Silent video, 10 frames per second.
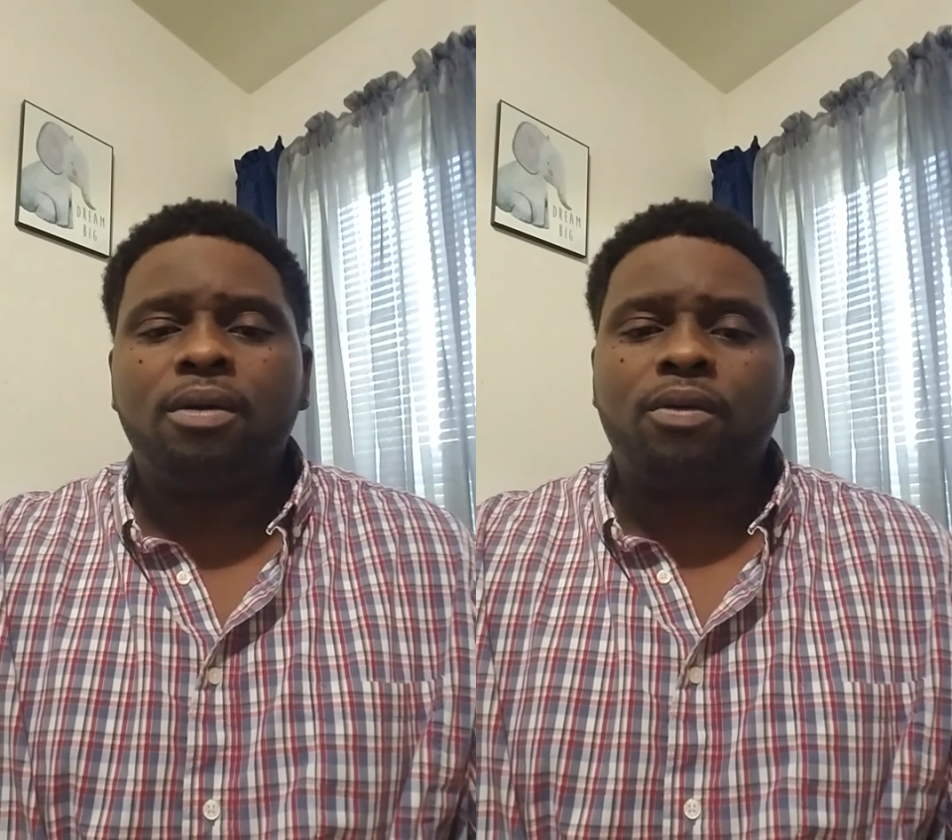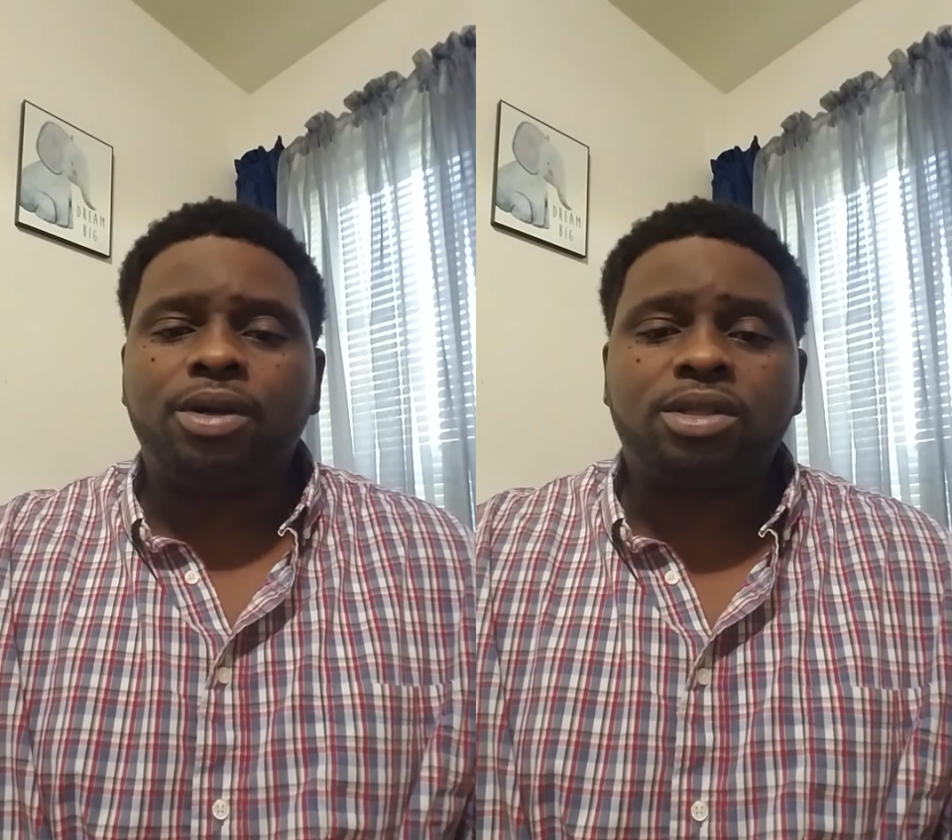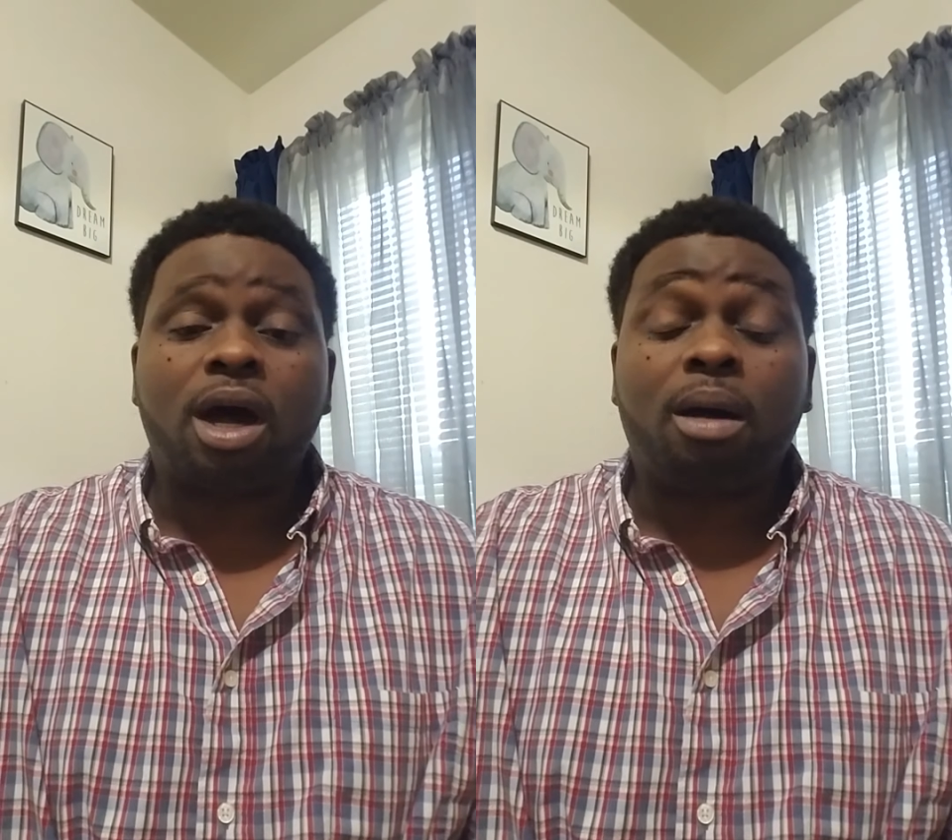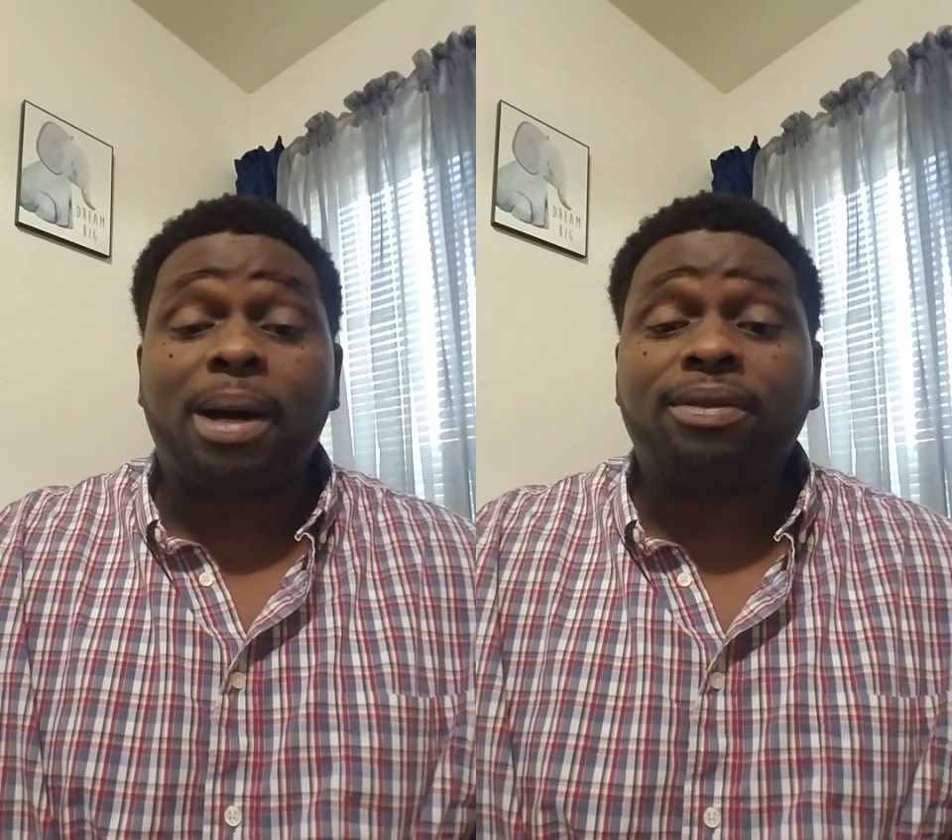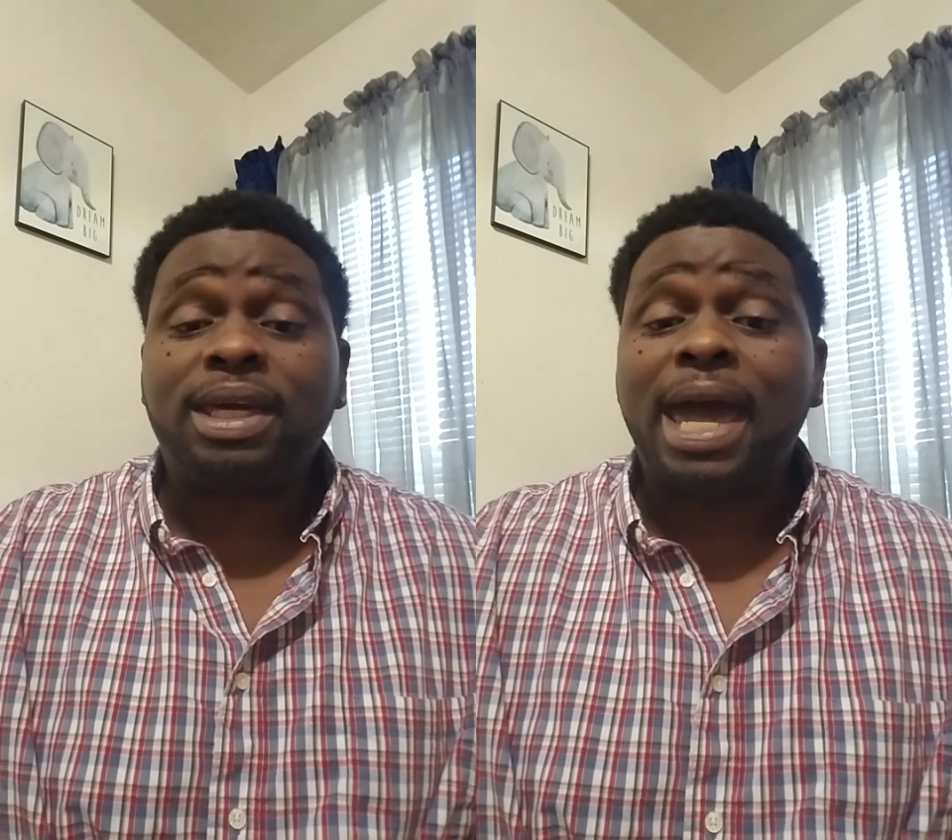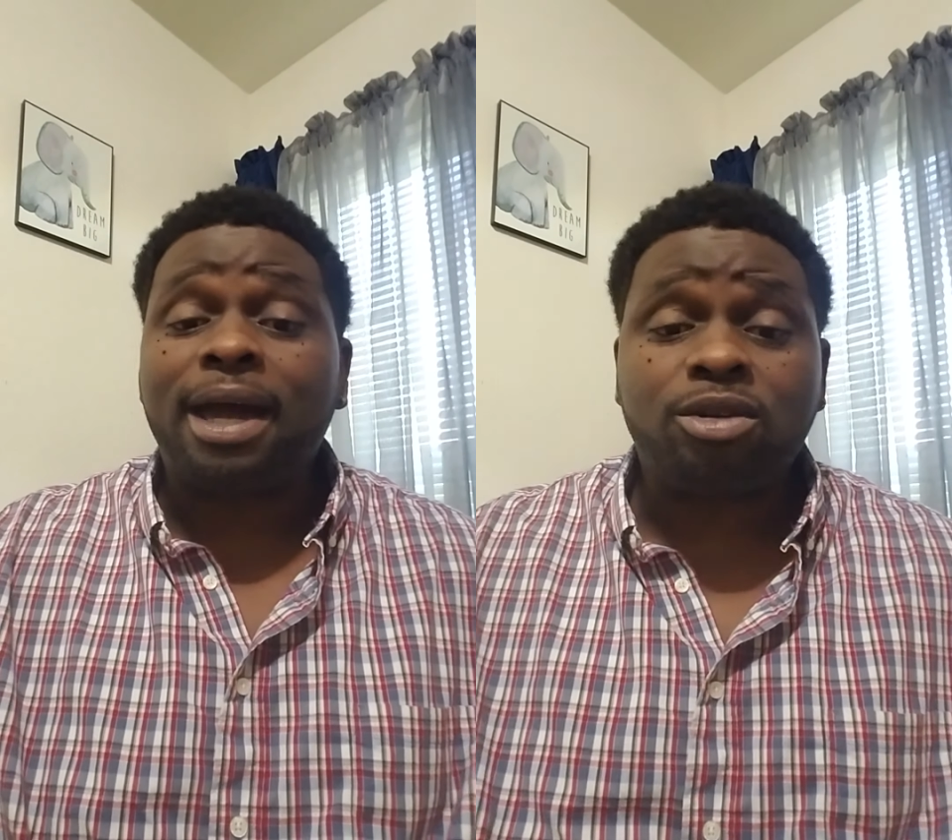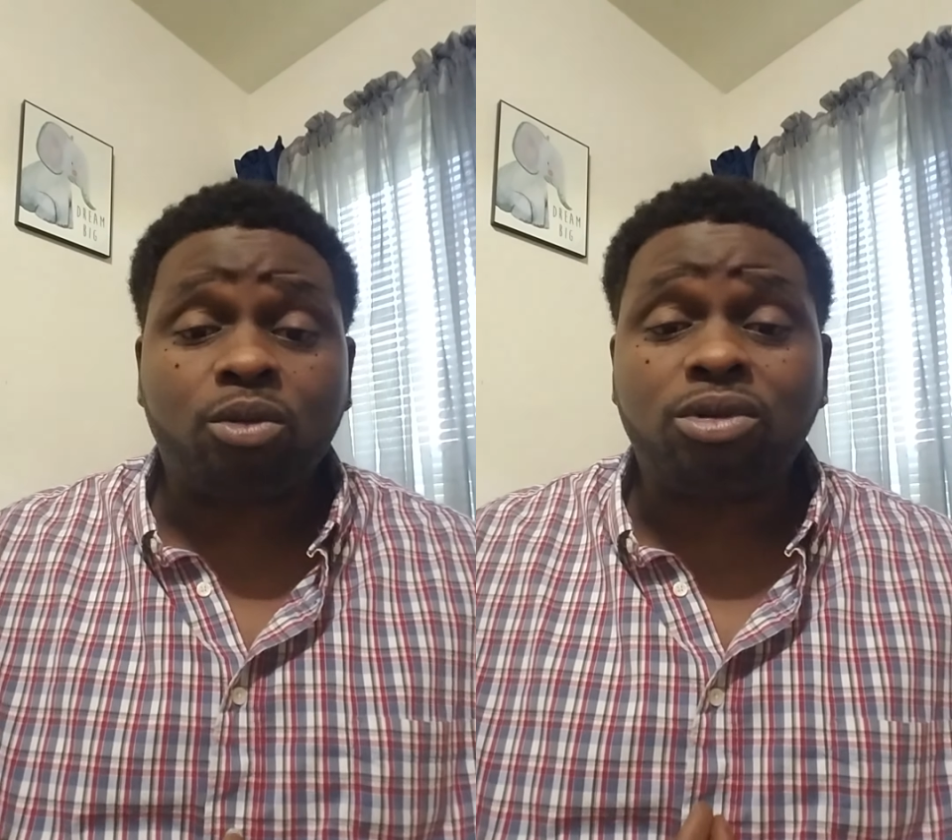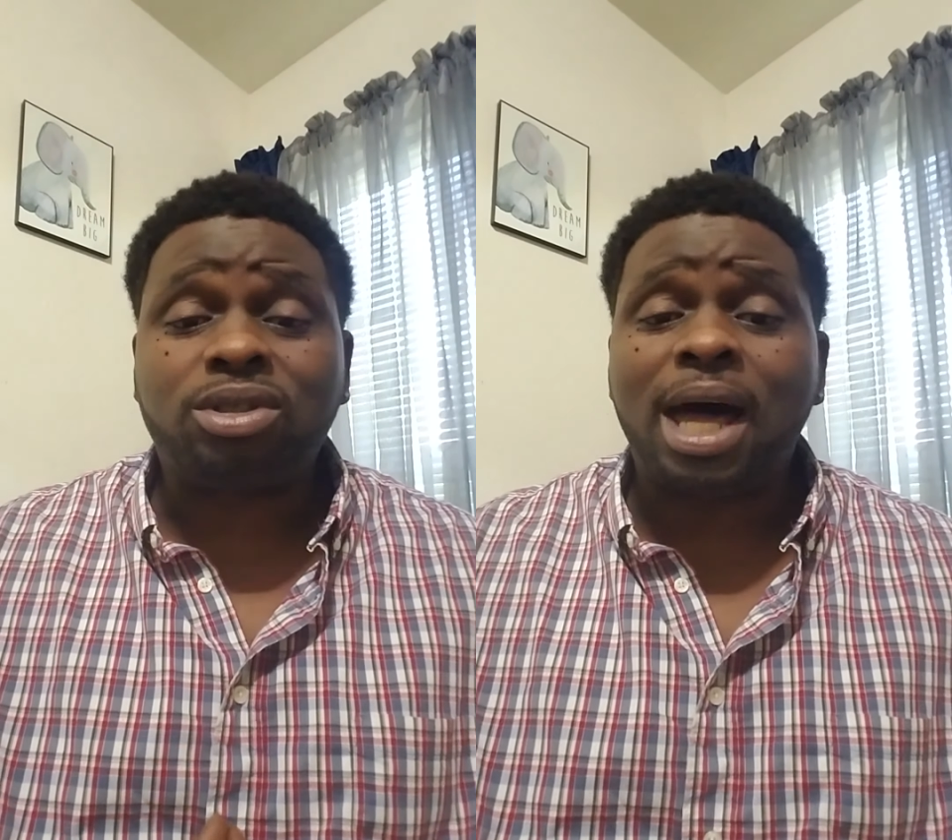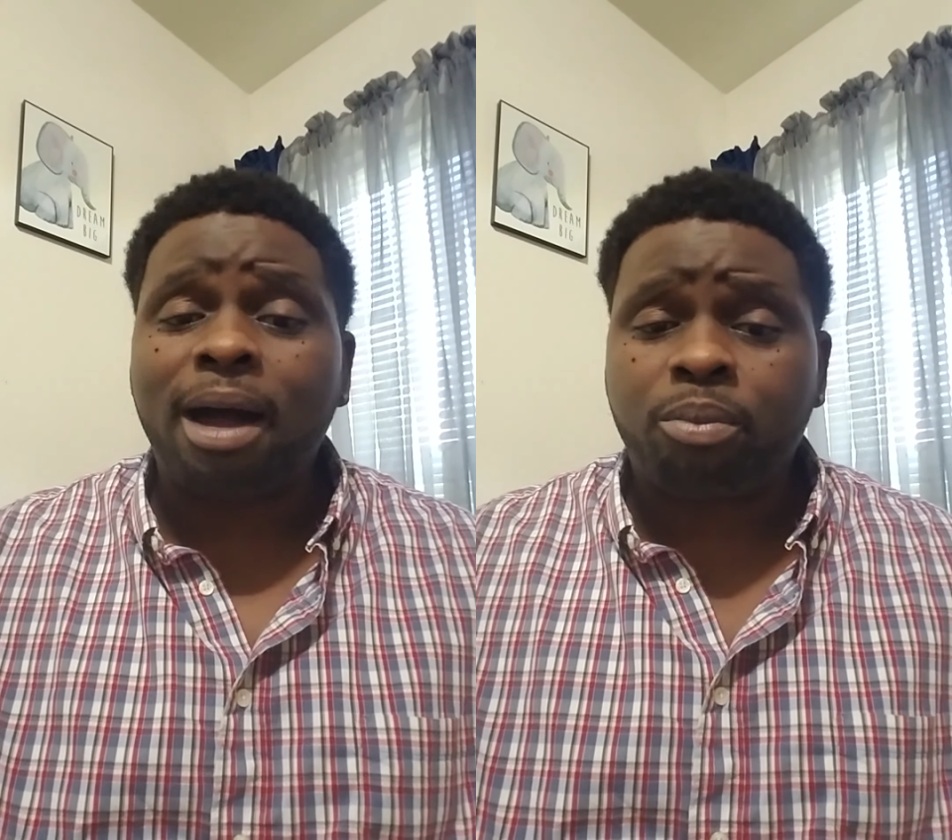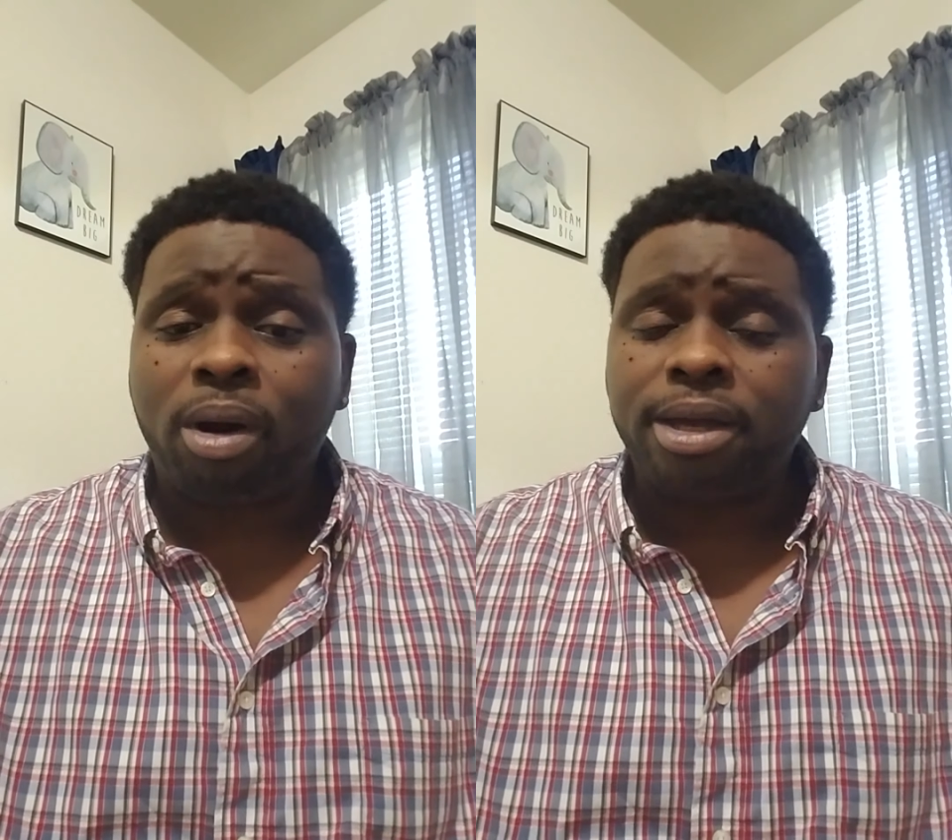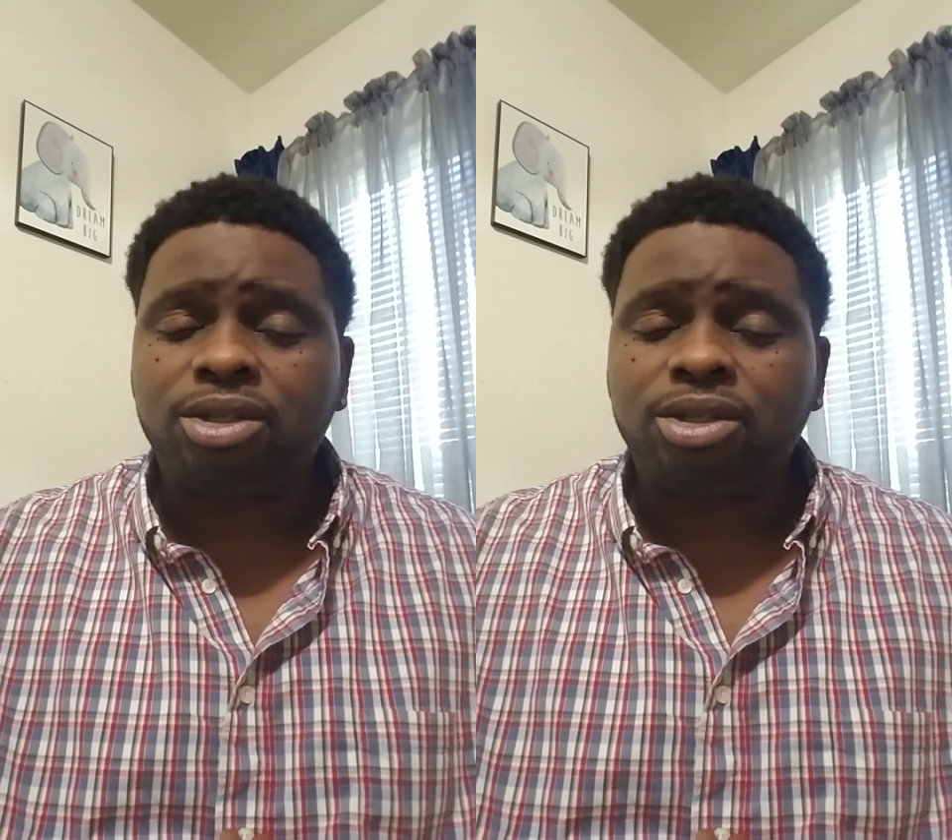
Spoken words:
when you talk about the actual stock price.